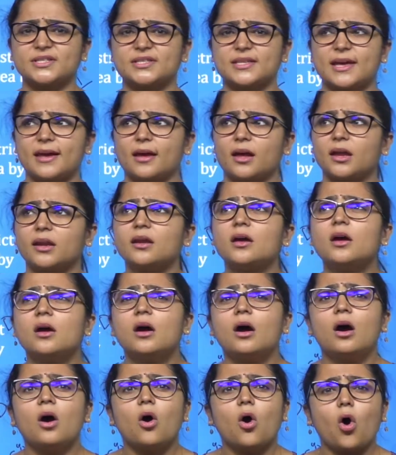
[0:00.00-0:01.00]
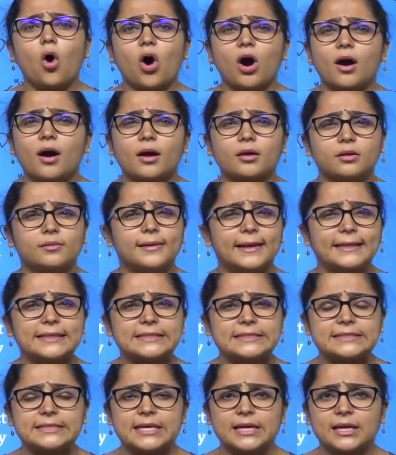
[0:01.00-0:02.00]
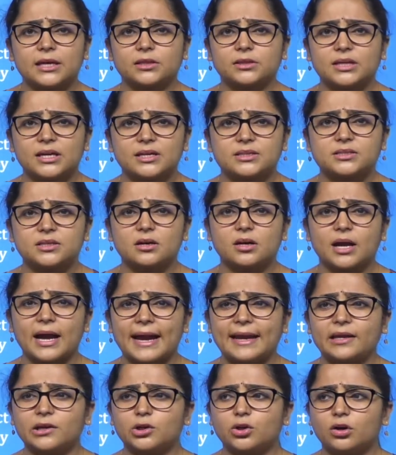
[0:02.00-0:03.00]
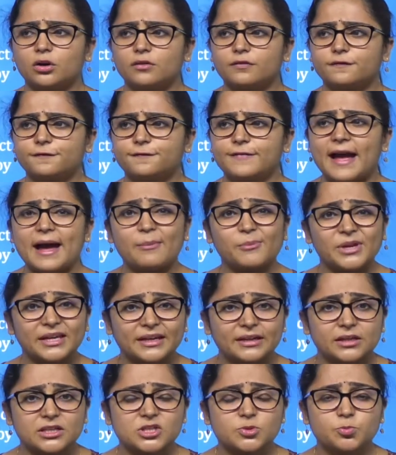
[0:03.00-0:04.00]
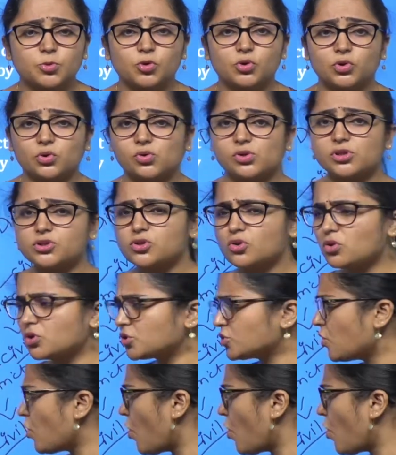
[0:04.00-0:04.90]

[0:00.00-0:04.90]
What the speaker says: there, or let's say there's a kind of family dispute also. So